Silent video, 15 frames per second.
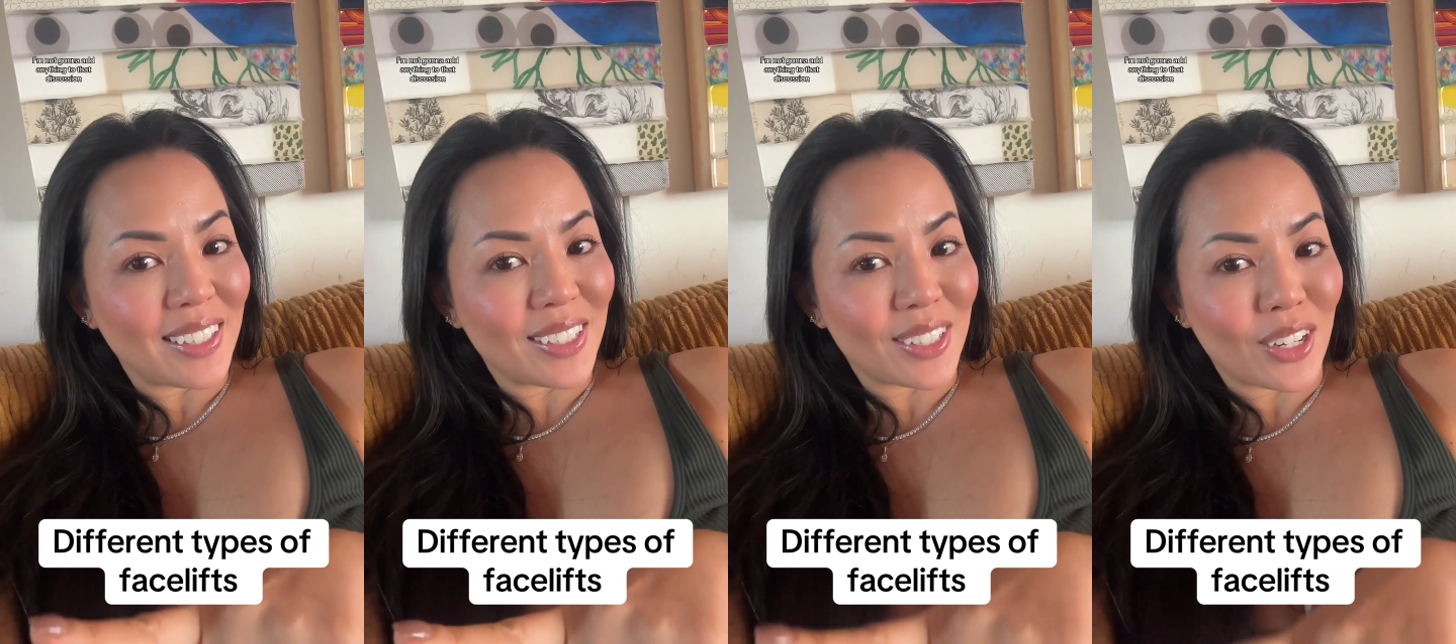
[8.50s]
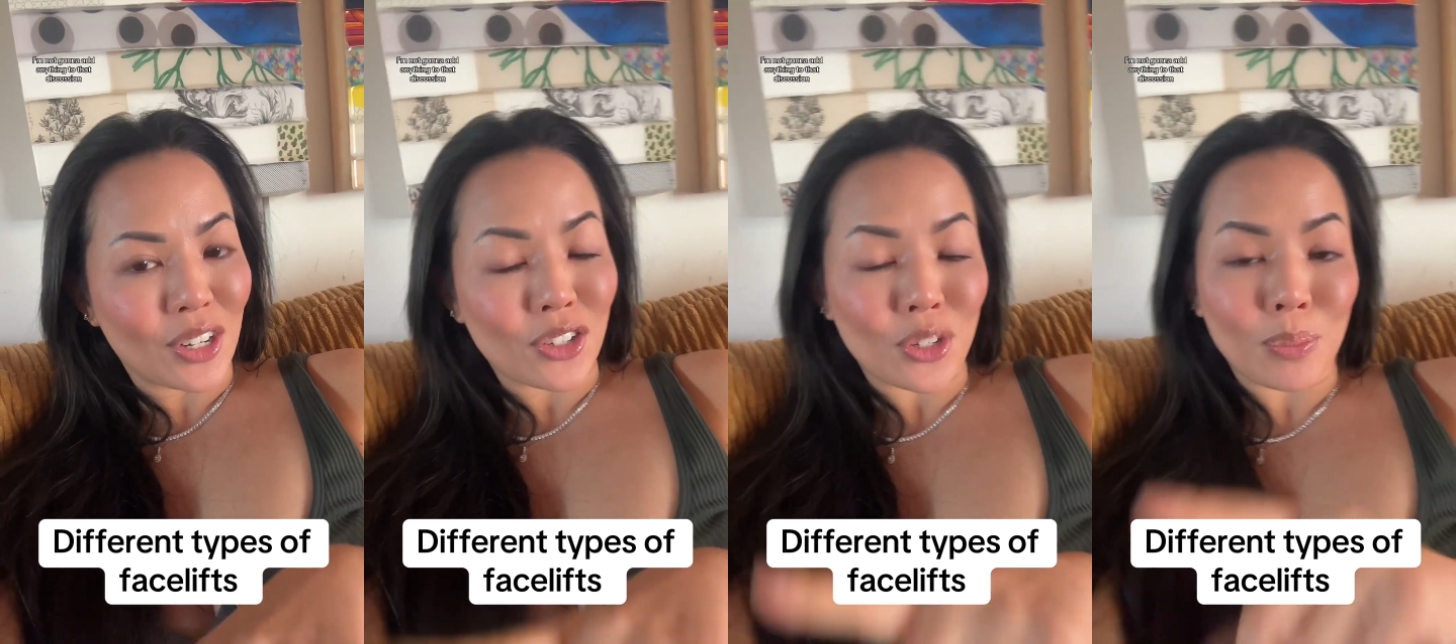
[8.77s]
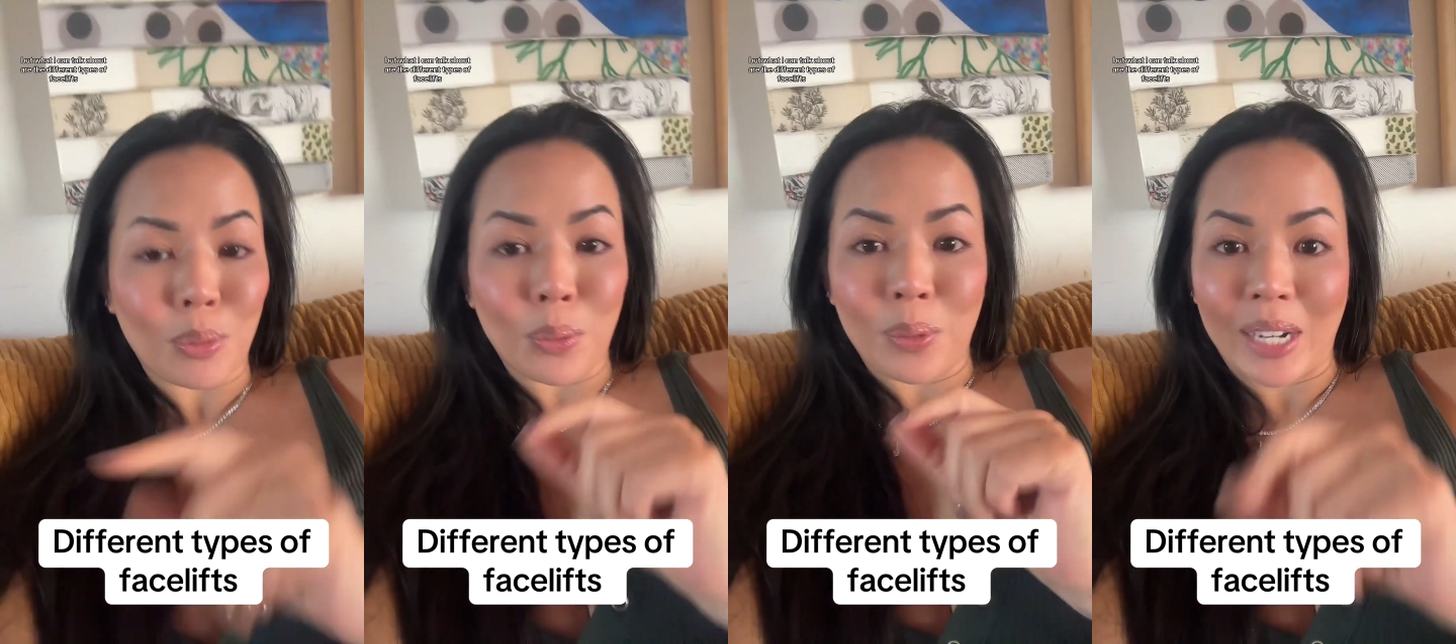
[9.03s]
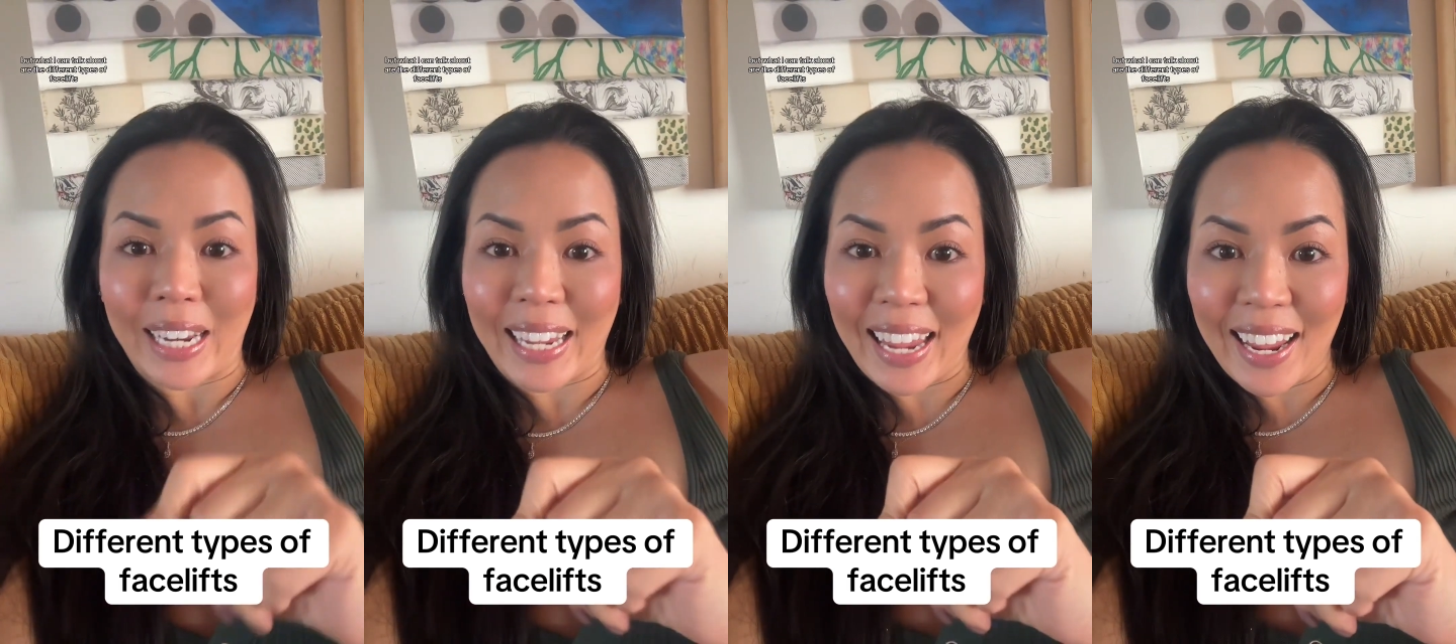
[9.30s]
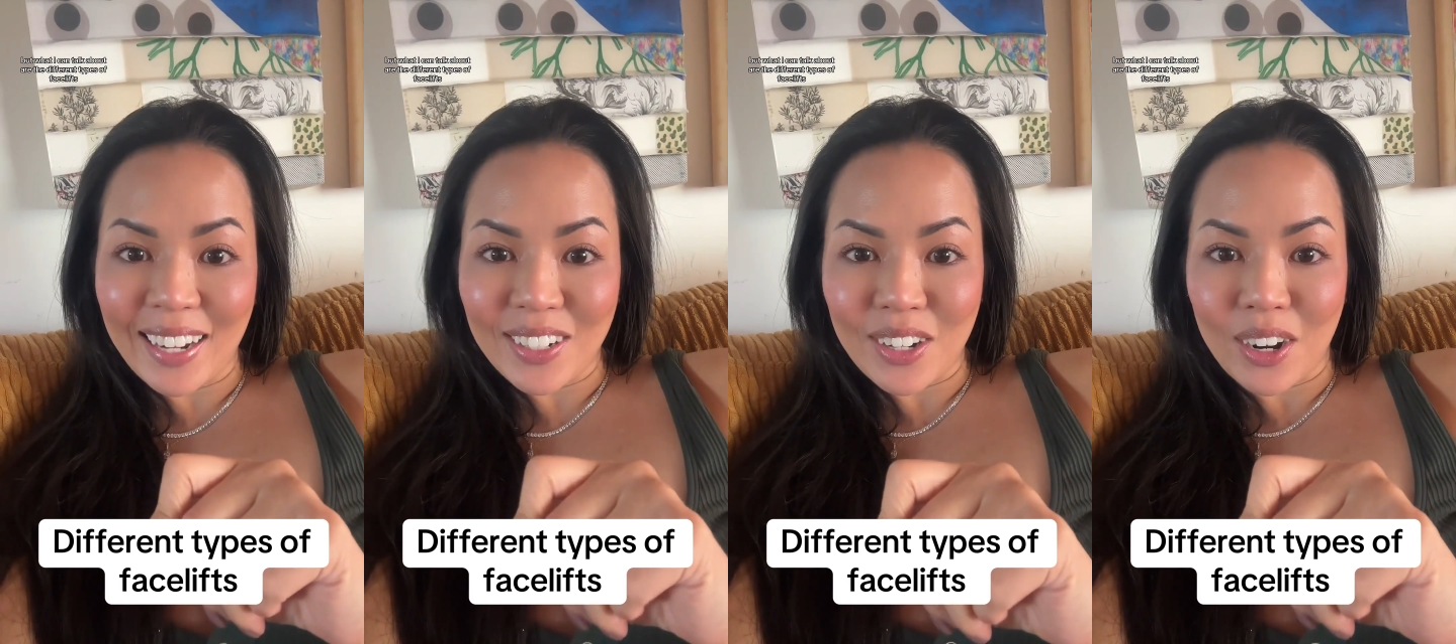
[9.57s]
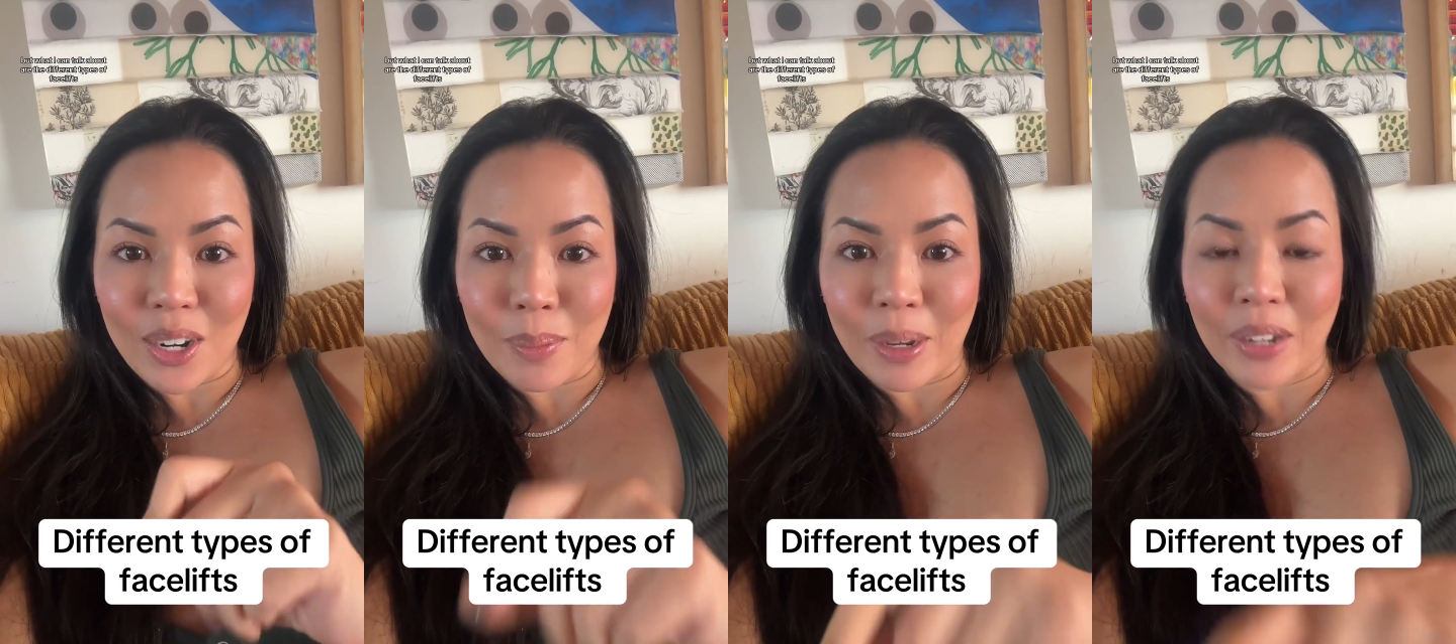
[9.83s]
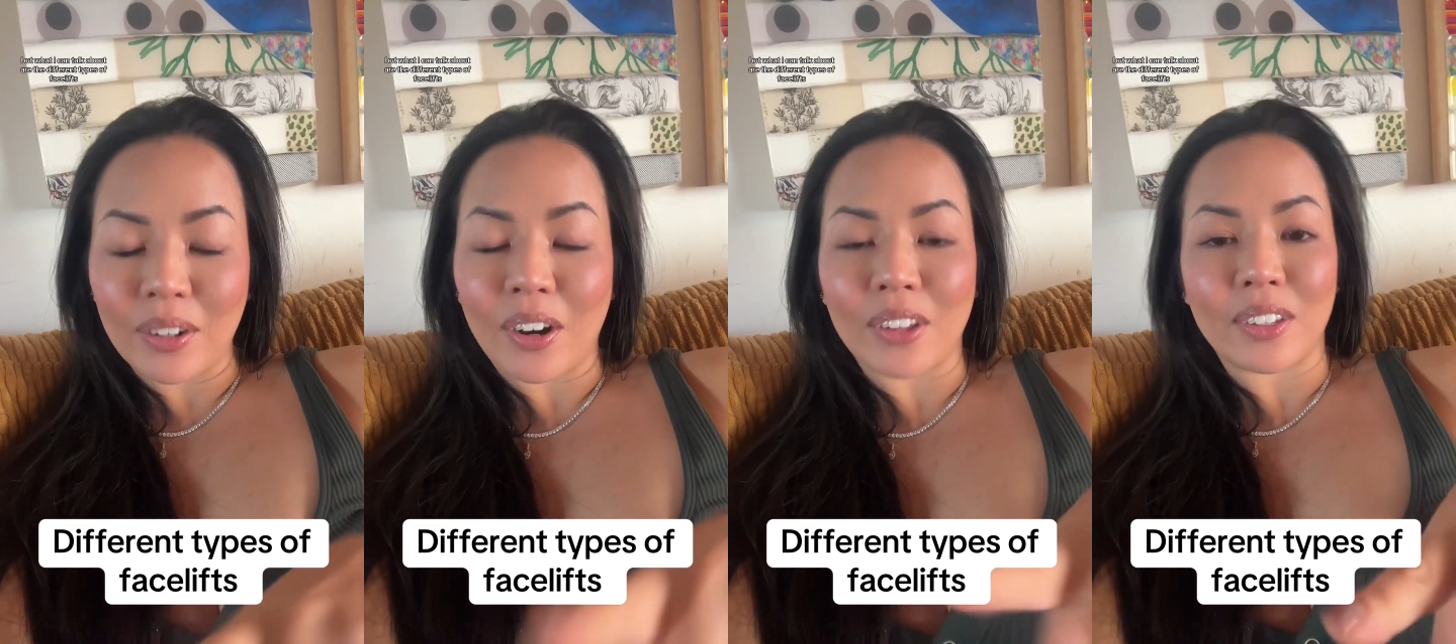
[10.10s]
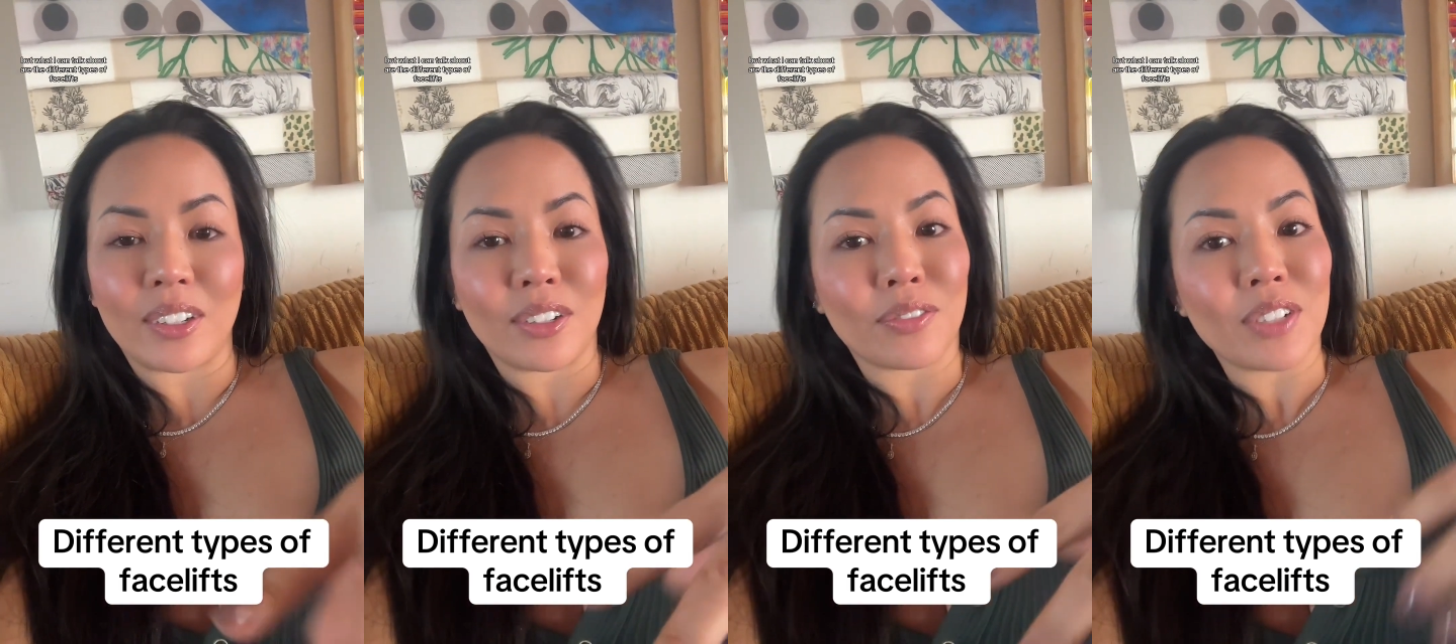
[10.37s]
discussion, but what I can talk about are
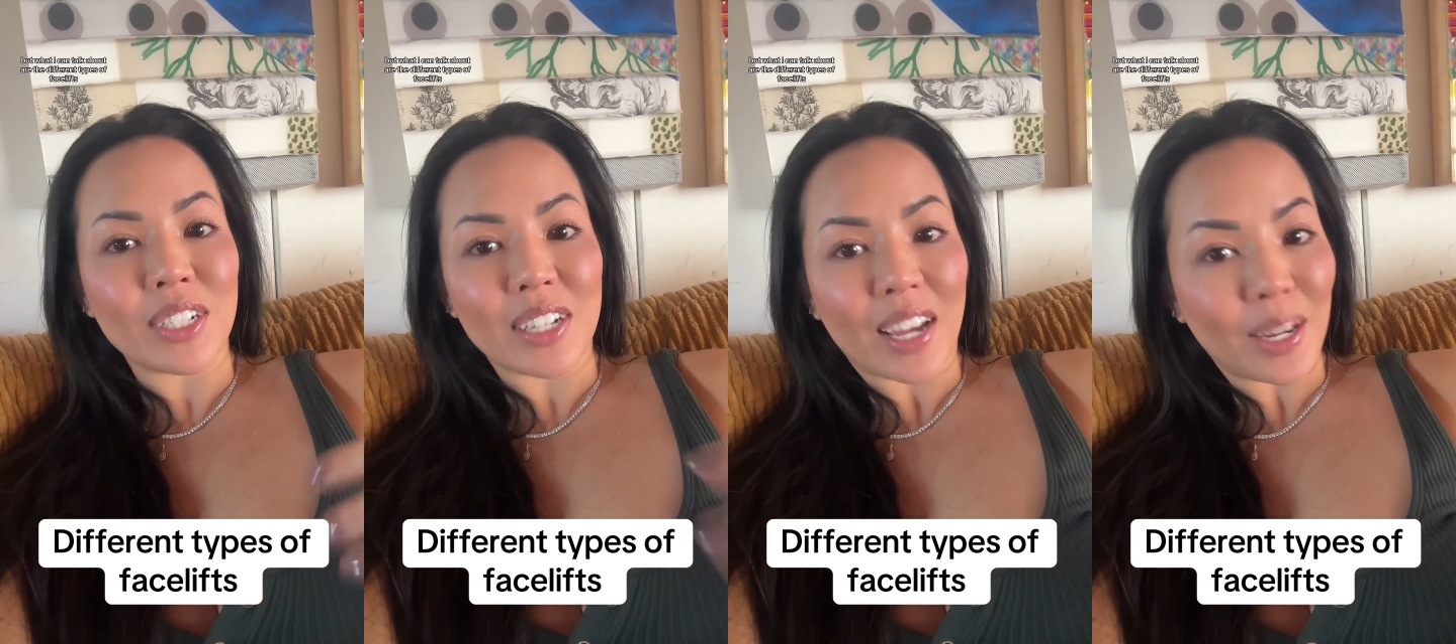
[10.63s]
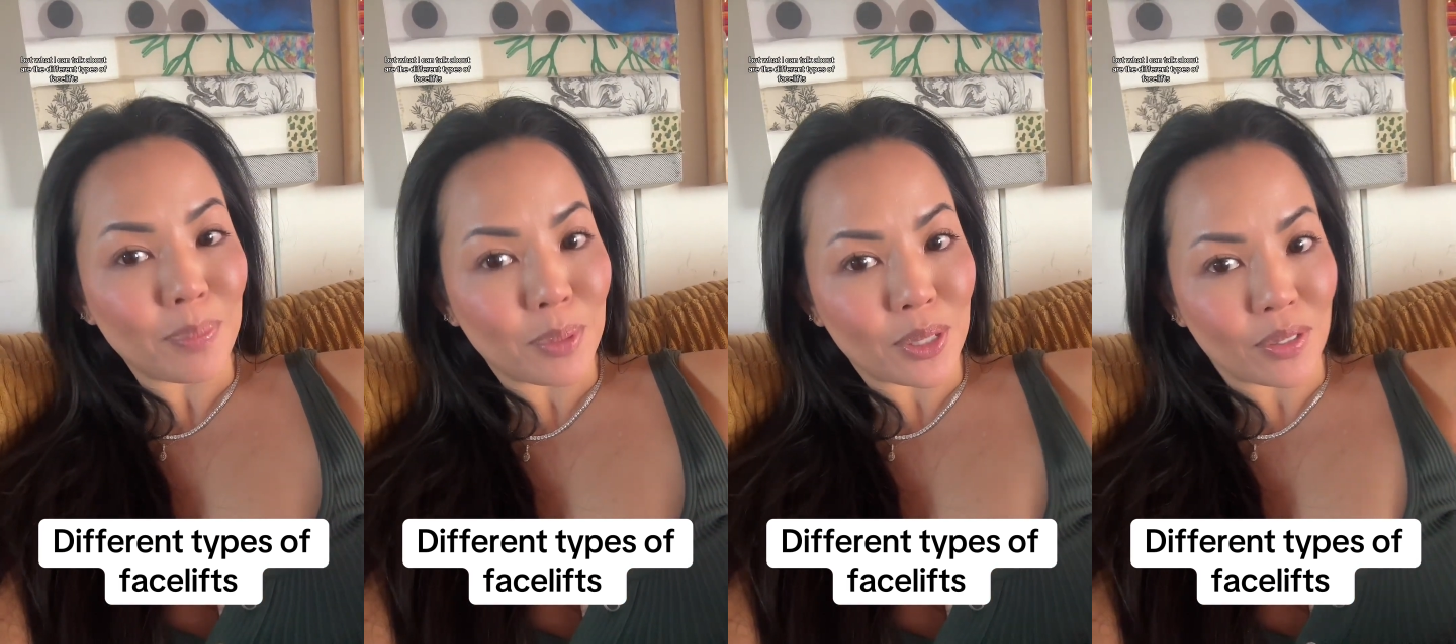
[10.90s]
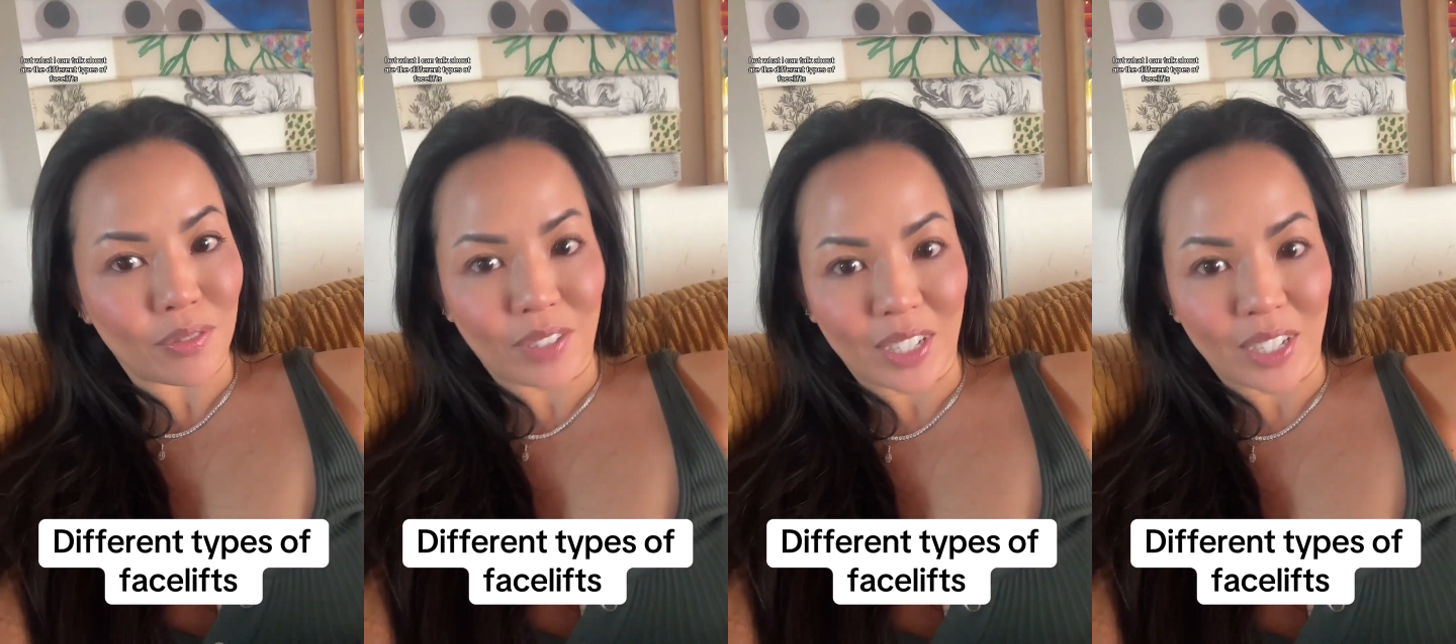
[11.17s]
the different types of